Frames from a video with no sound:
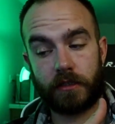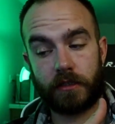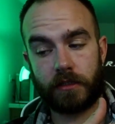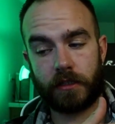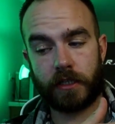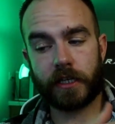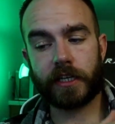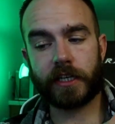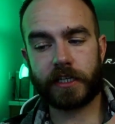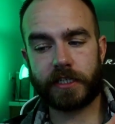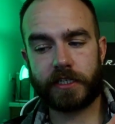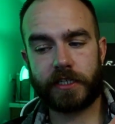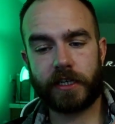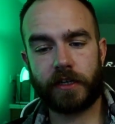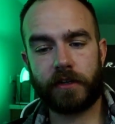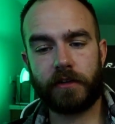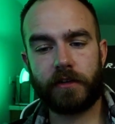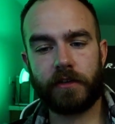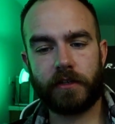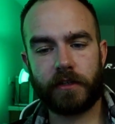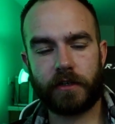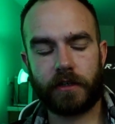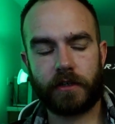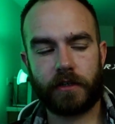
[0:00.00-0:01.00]
Like I said
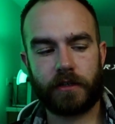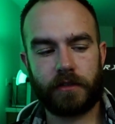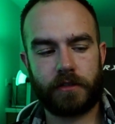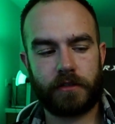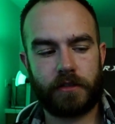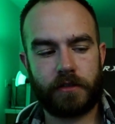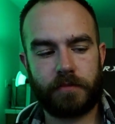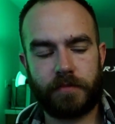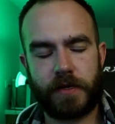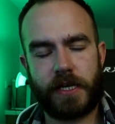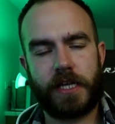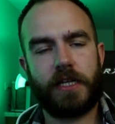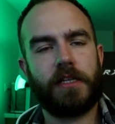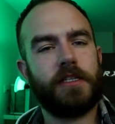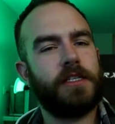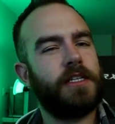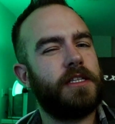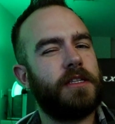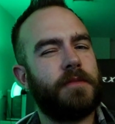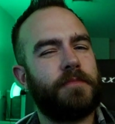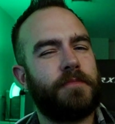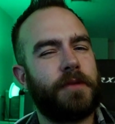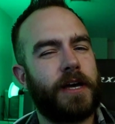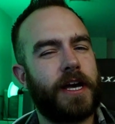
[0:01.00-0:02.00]
earlier, the paddles
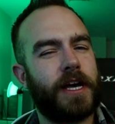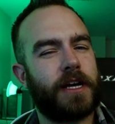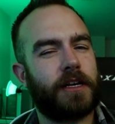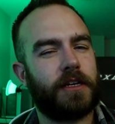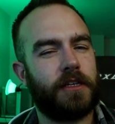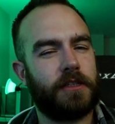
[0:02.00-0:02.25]
in the back